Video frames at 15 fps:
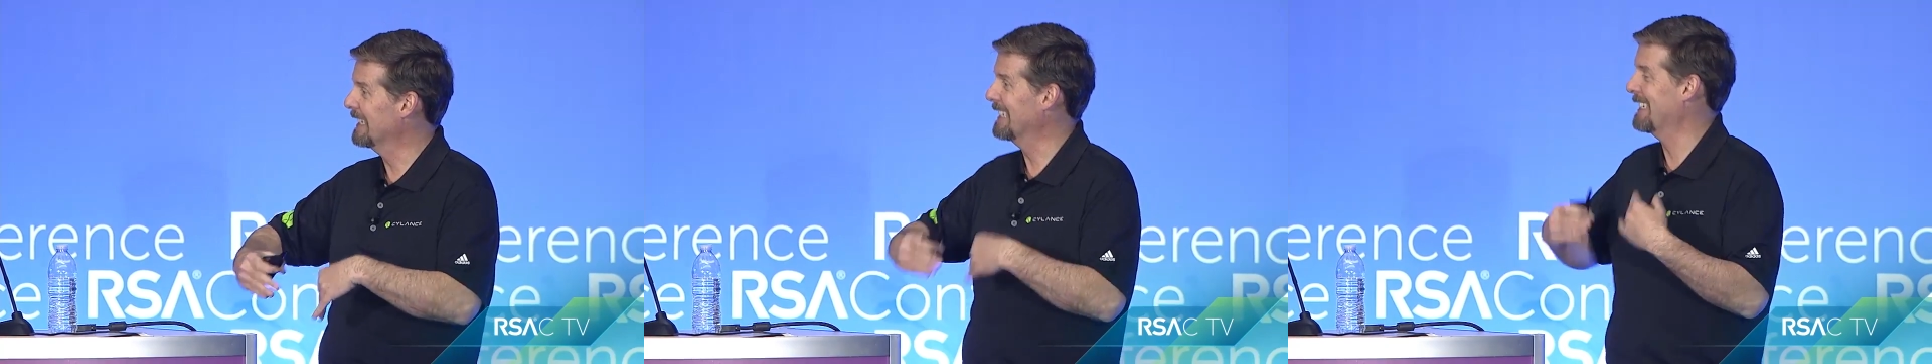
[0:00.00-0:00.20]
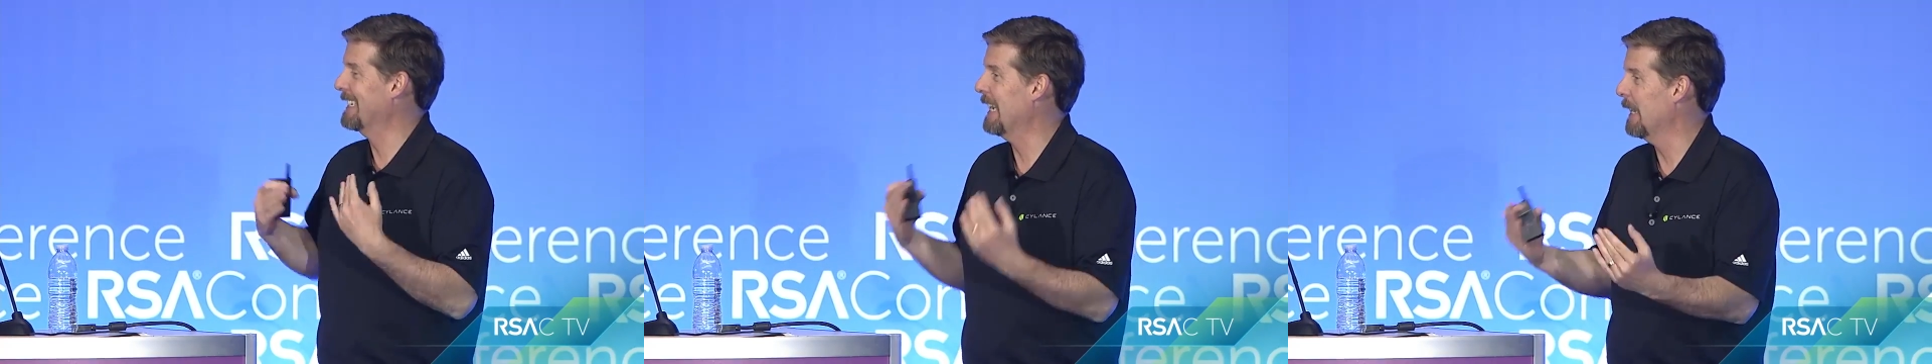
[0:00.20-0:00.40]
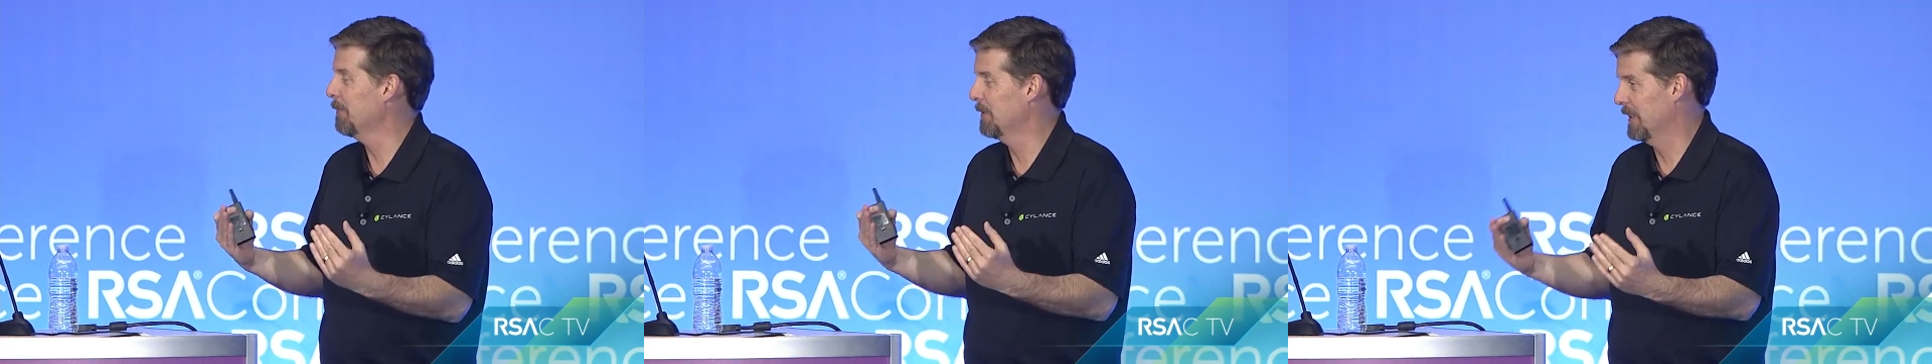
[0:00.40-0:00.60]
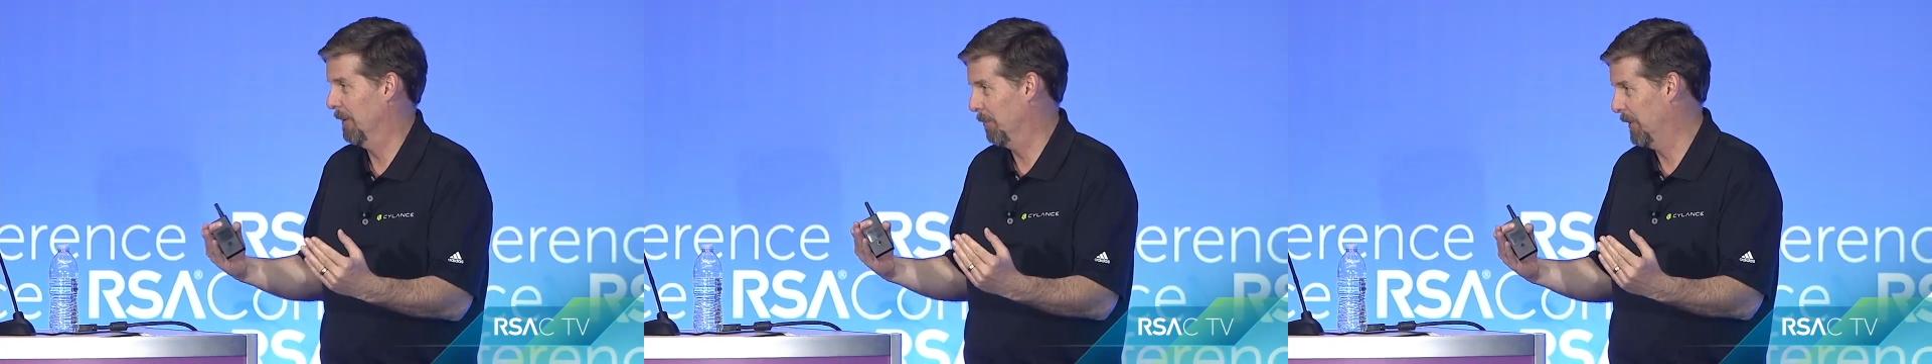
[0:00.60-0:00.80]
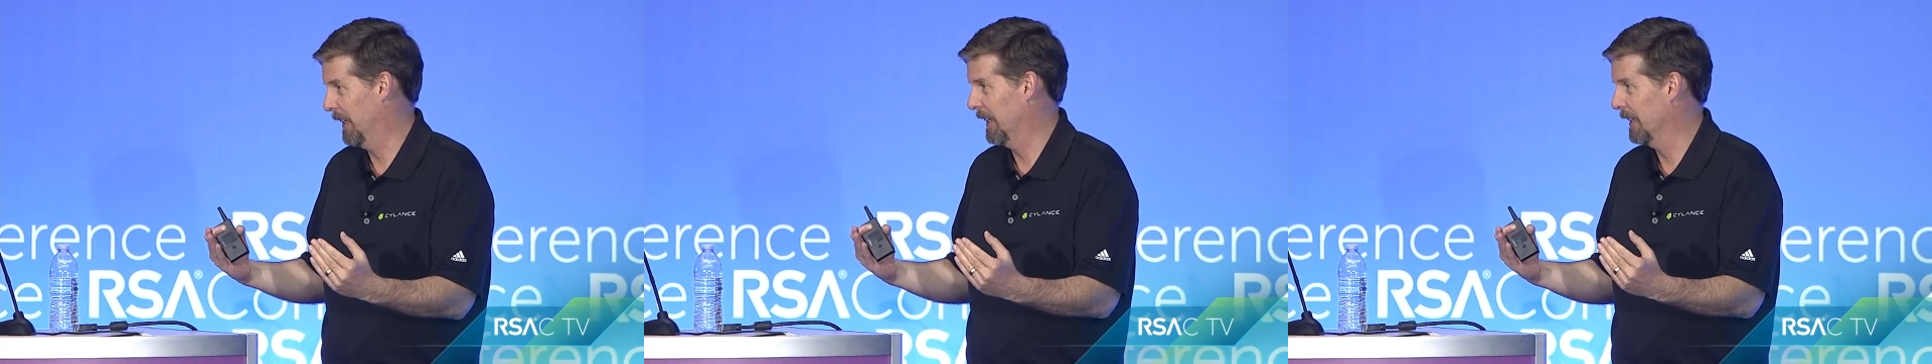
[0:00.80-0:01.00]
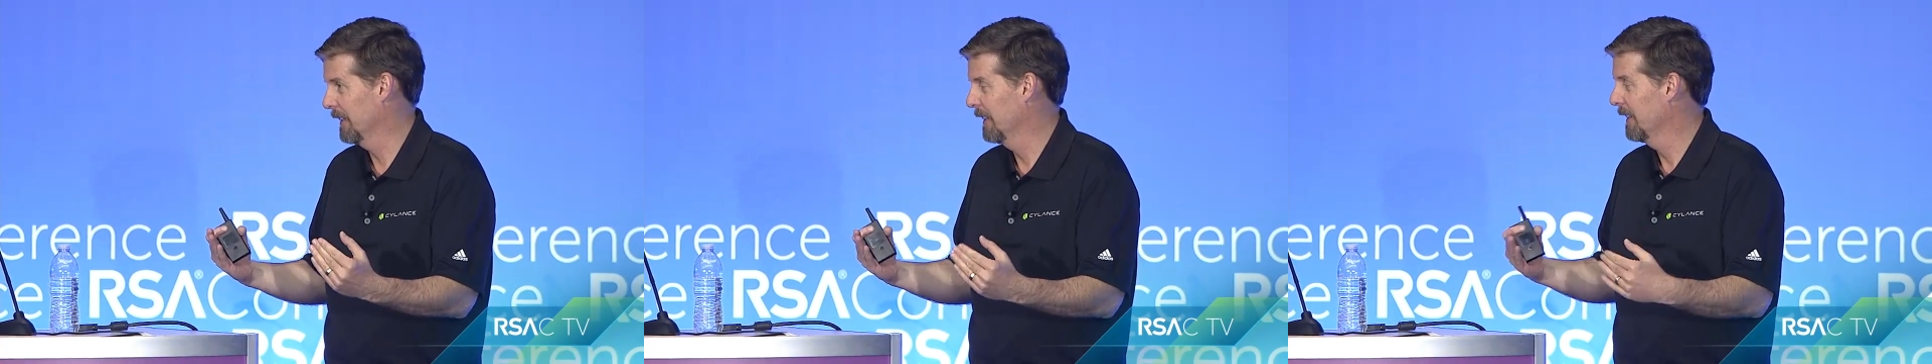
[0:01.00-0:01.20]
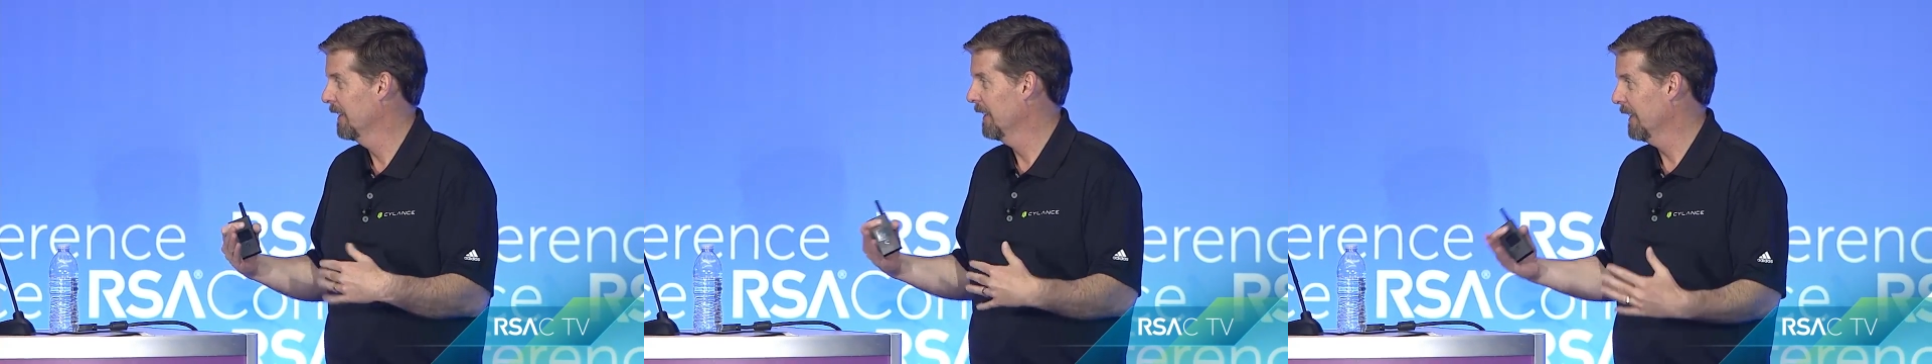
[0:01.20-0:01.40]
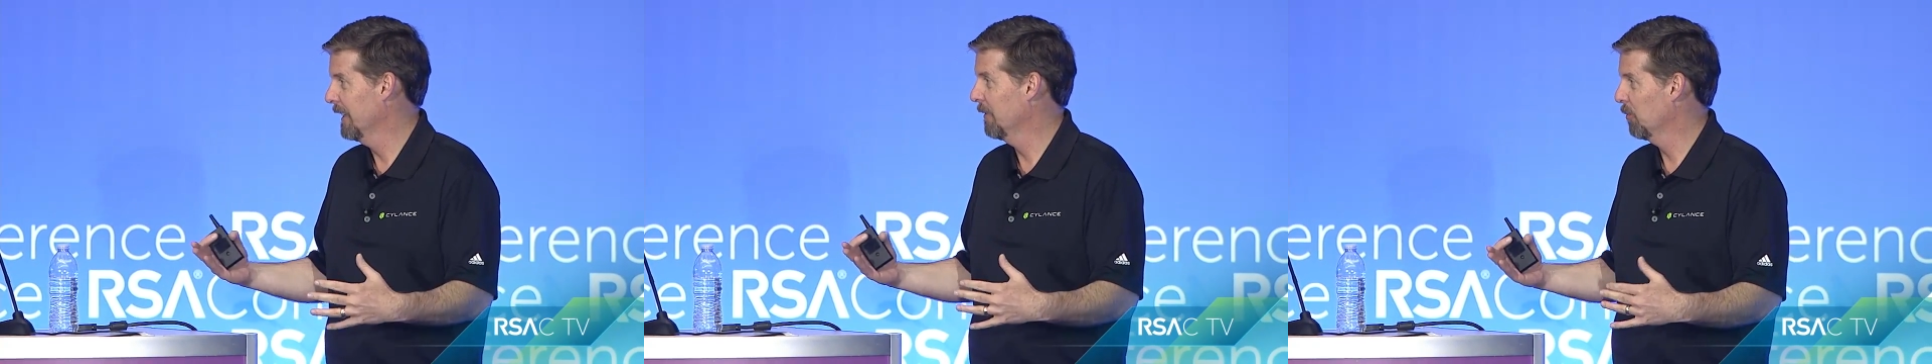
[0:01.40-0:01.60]
stop something
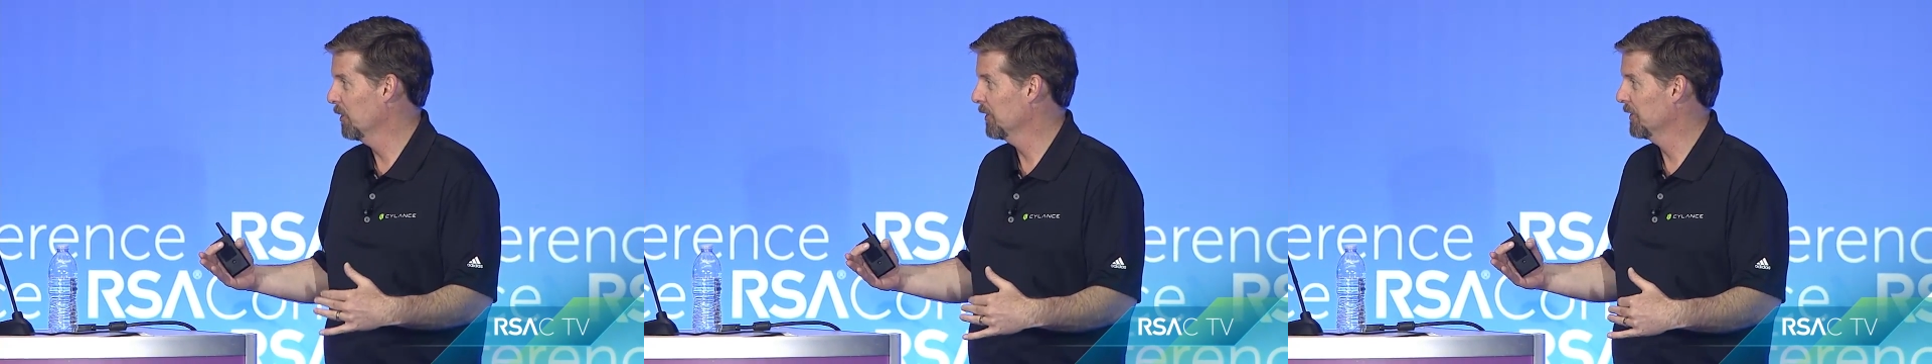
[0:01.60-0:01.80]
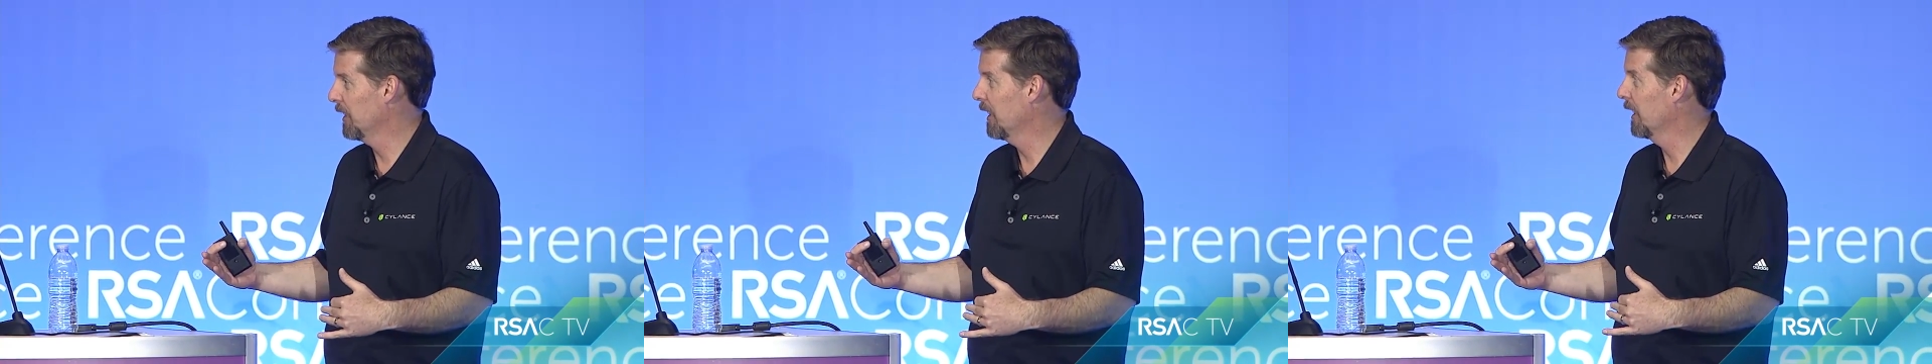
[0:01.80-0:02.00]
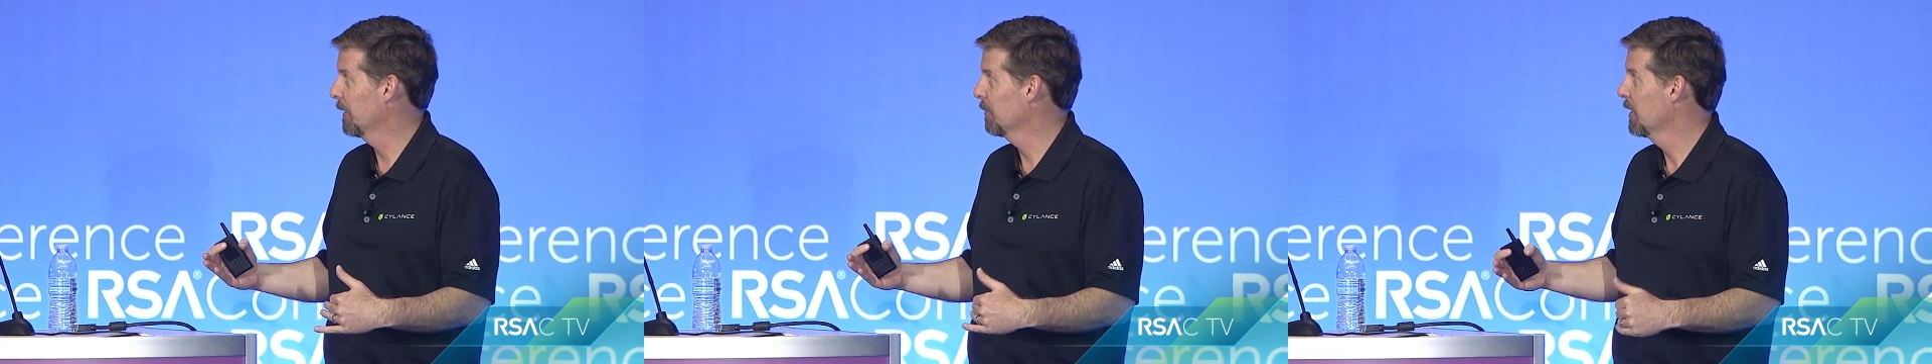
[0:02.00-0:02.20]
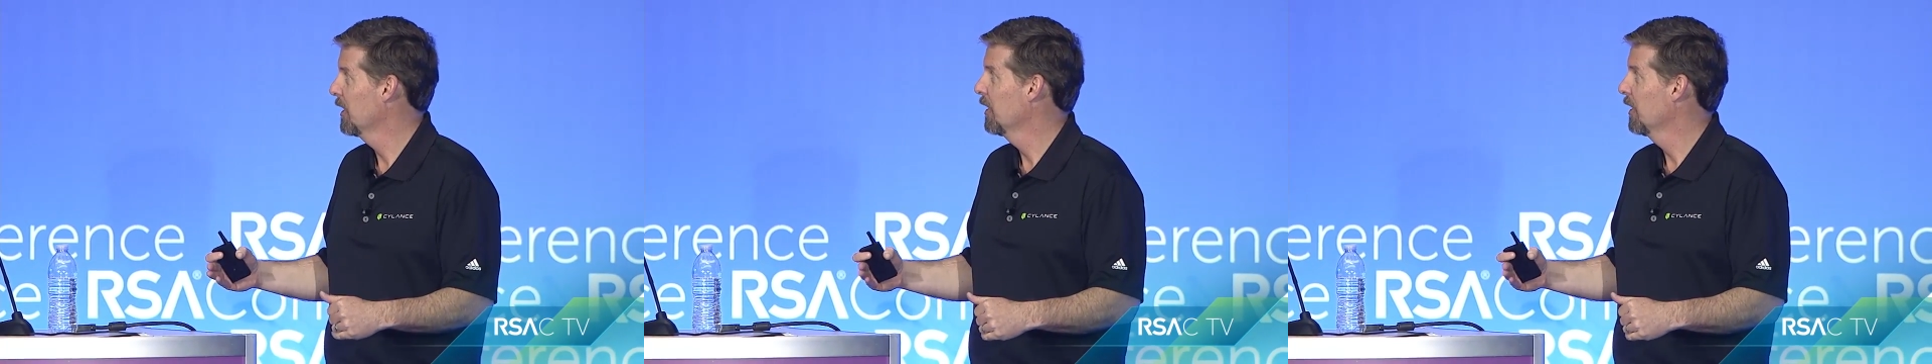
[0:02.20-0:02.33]
in real time.